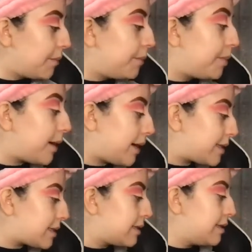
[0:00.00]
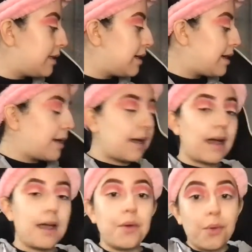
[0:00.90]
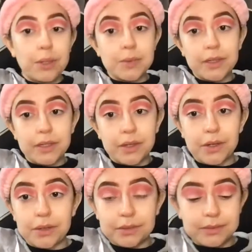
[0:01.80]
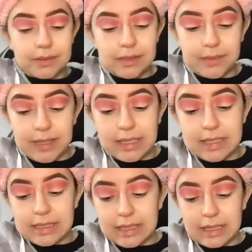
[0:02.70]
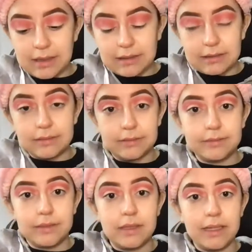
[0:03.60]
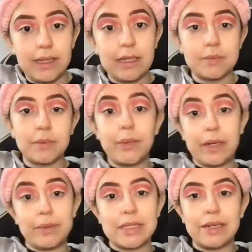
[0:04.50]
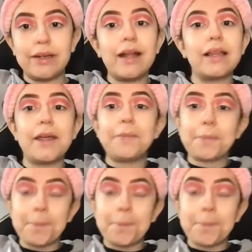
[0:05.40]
but I always wanted to go to EDC when it was here in LA.